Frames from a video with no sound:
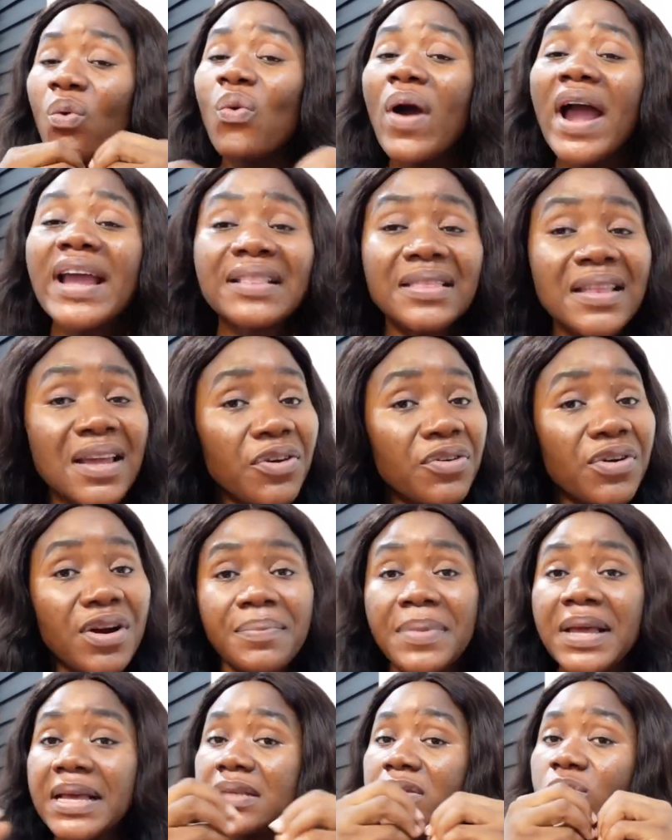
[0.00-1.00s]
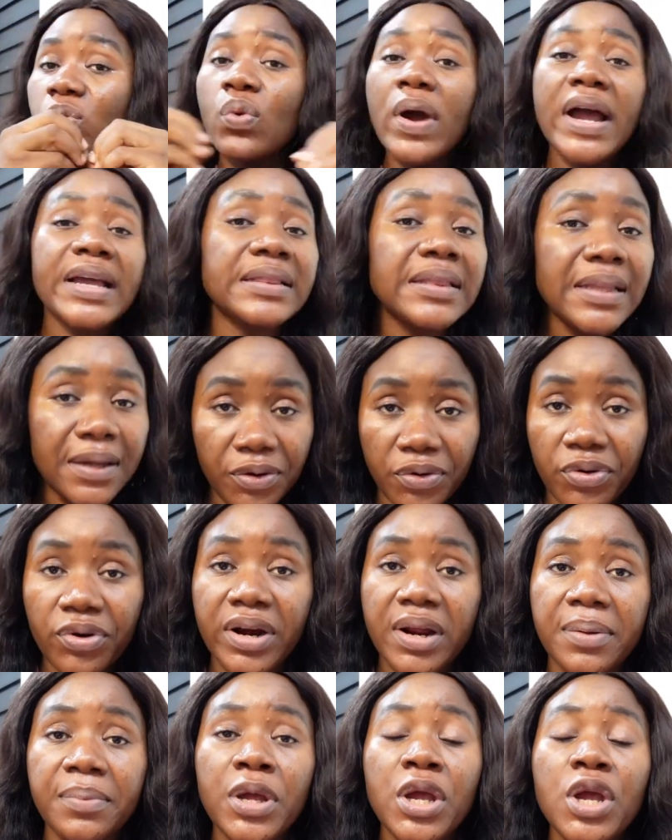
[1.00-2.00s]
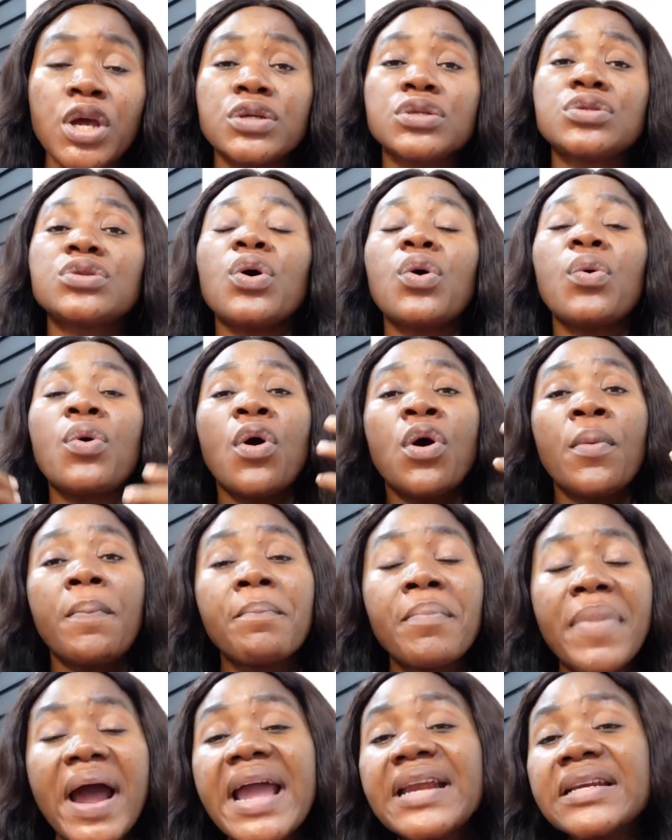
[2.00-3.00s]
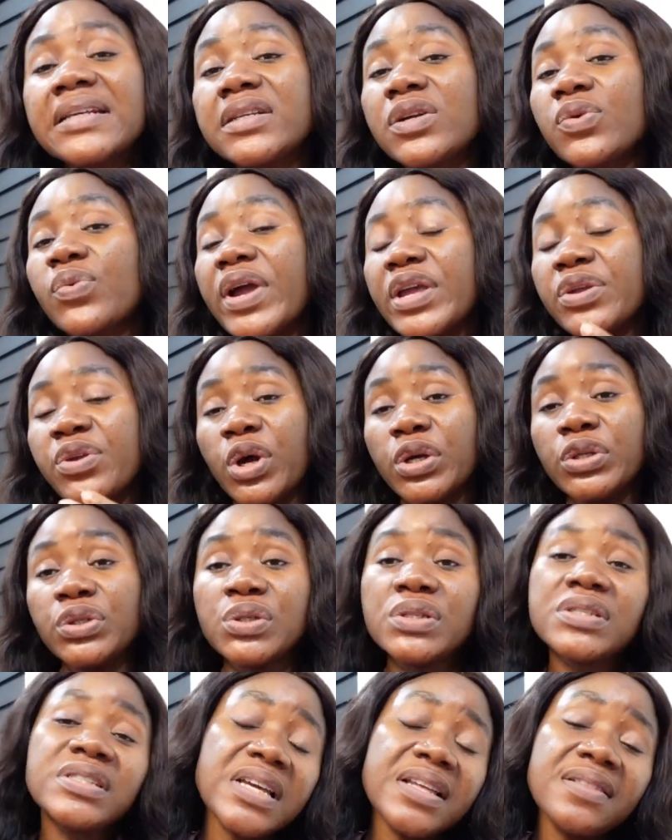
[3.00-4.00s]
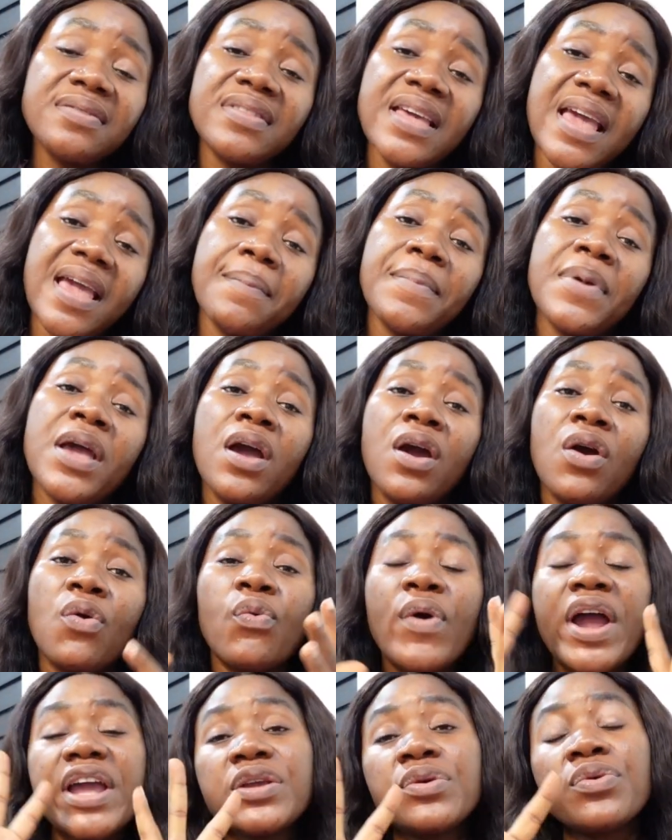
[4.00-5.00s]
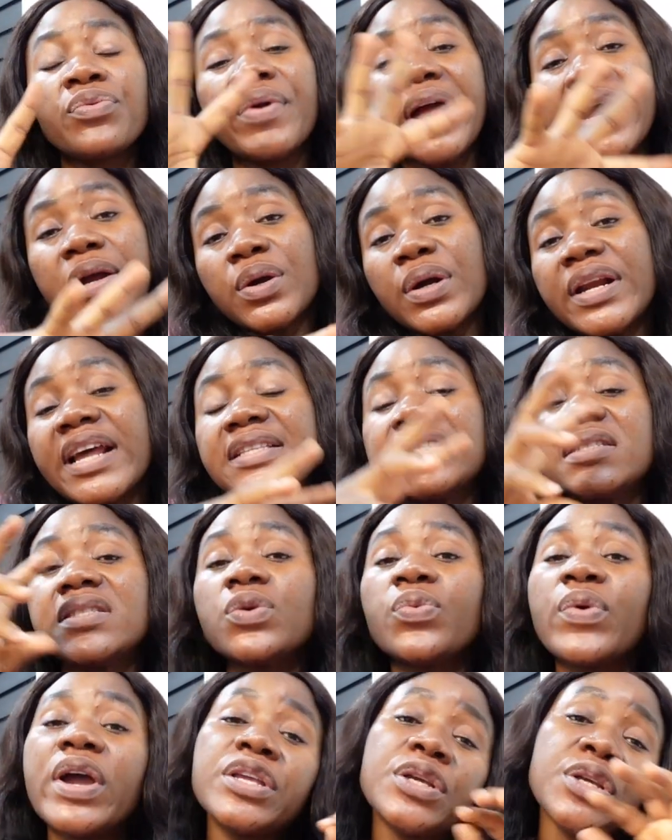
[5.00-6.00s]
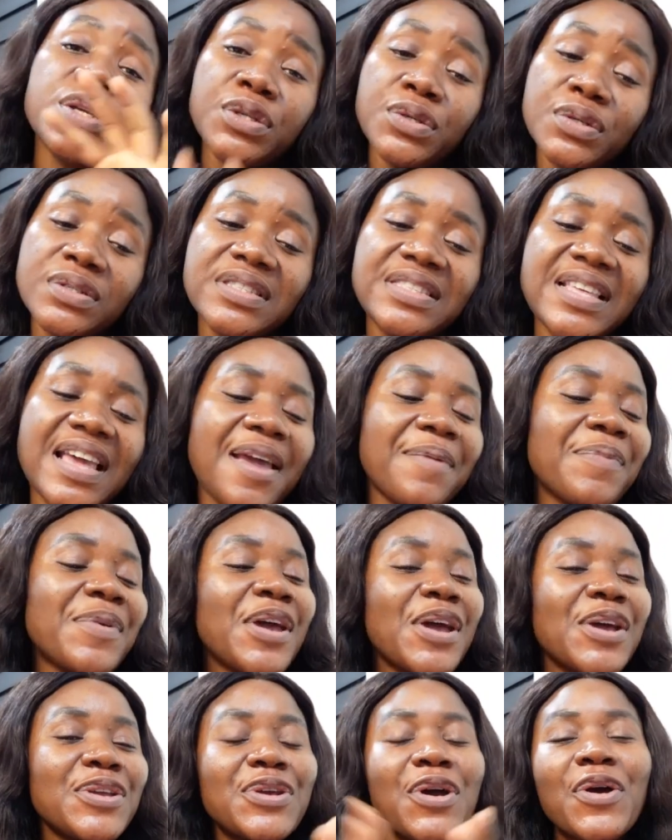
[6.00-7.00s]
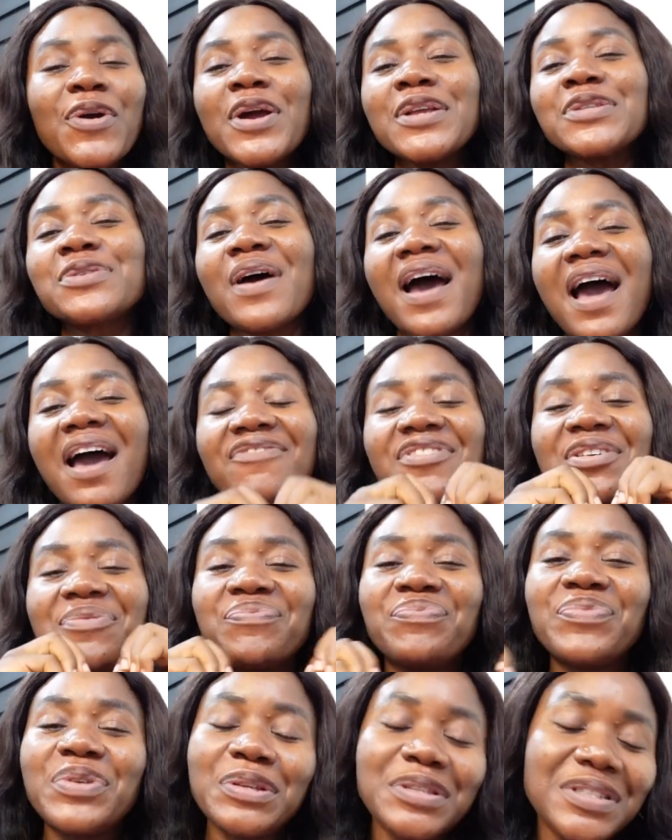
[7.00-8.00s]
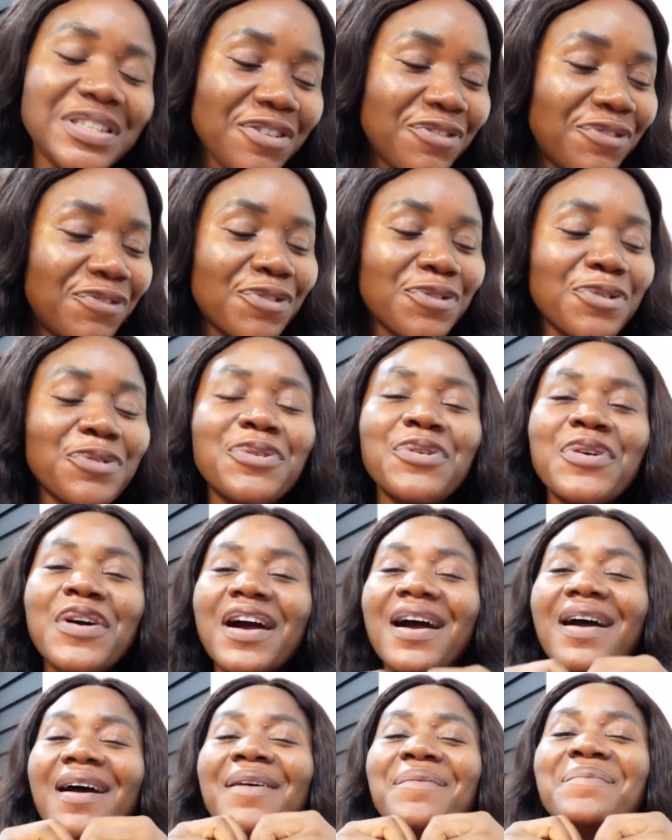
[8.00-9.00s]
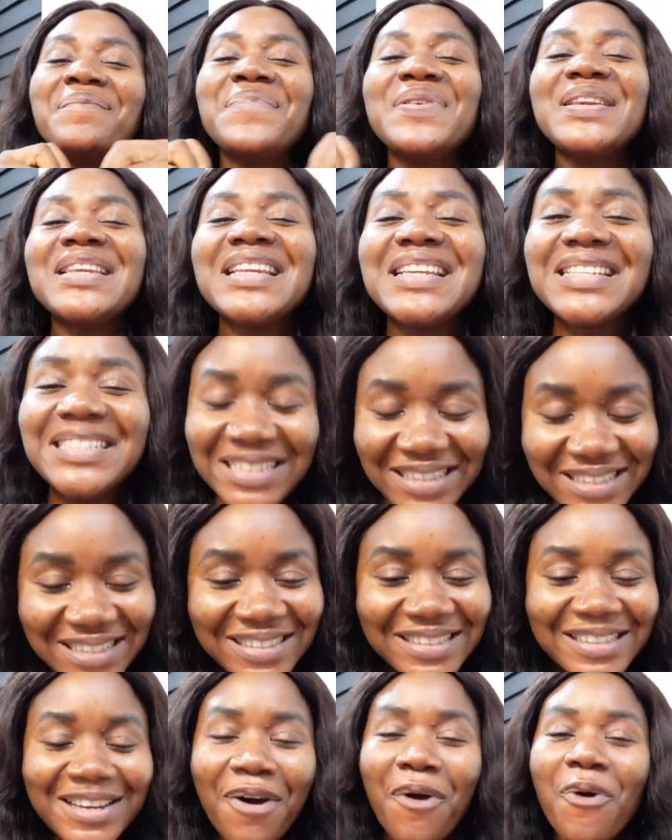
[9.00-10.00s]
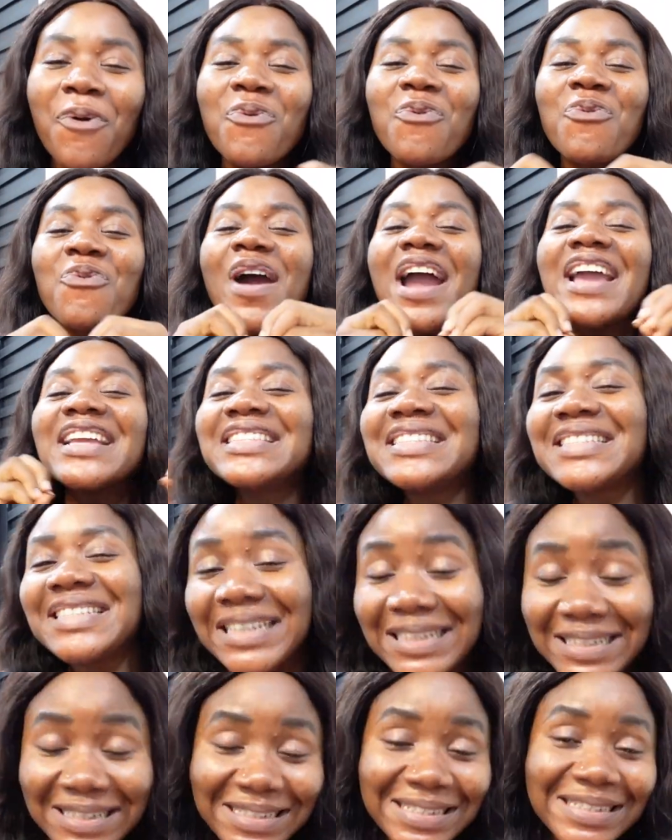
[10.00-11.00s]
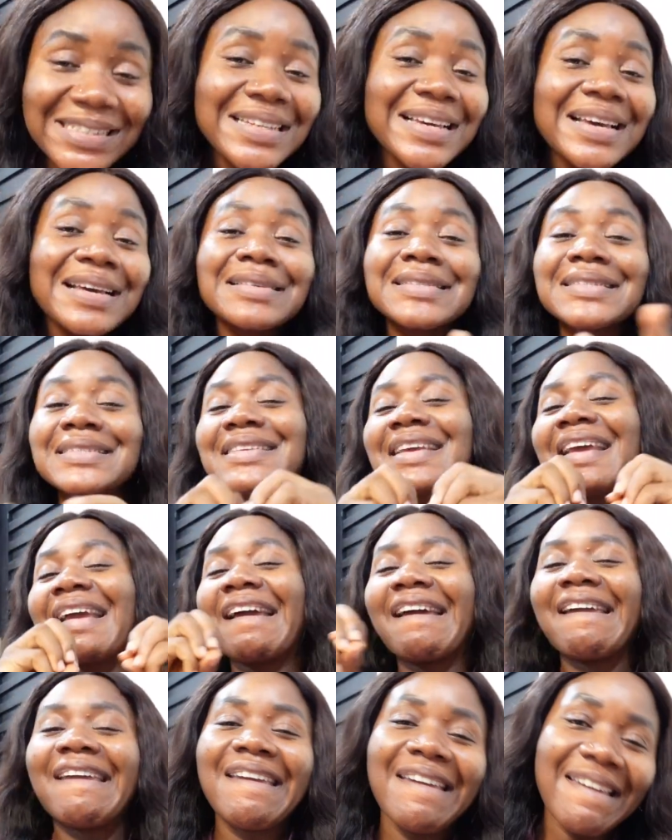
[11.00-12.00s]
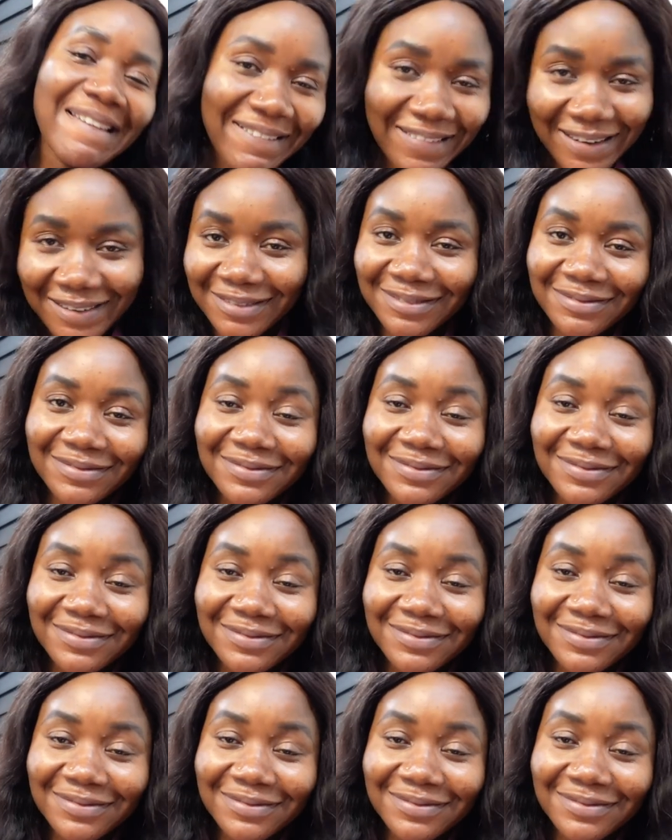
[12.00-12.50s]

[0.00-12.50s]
is whitening cream. So mind the way you're using them. When you regulate the way you use them, you're going to have a beautiful, bleached, whitened skin.